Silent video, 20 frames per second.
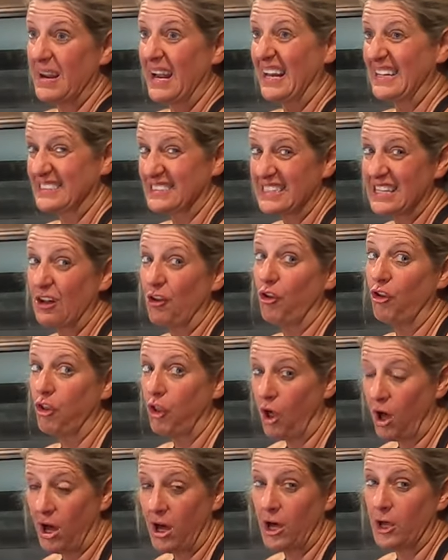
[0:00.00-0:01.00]
but I see a
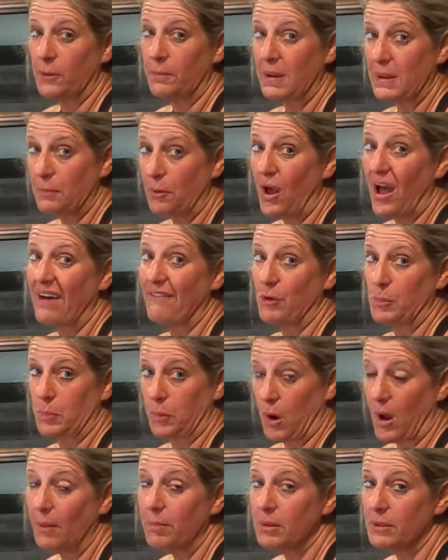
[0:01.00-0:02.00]
lot of people having
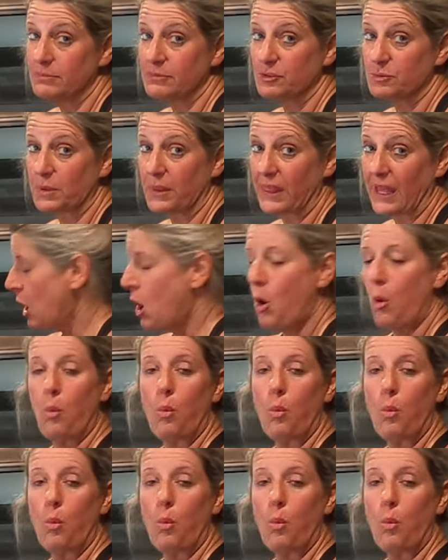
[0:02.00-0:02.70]
problems with it.